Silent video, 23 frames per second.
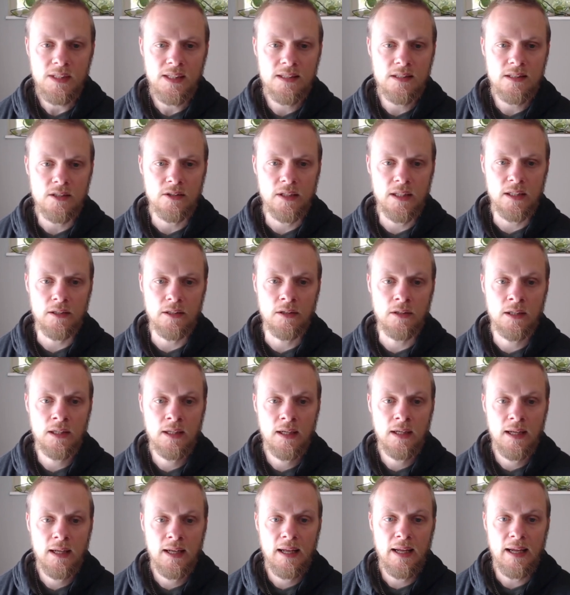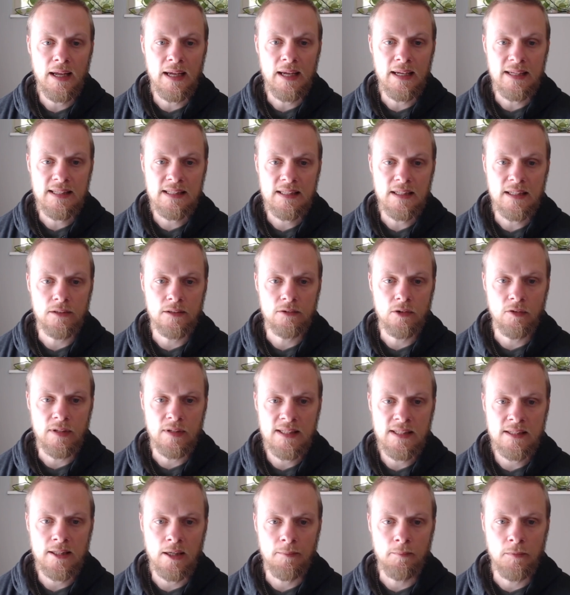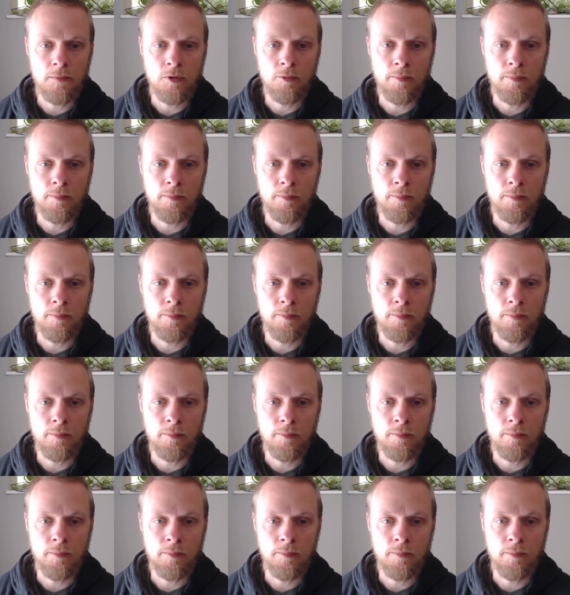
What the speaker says: So here a0 is some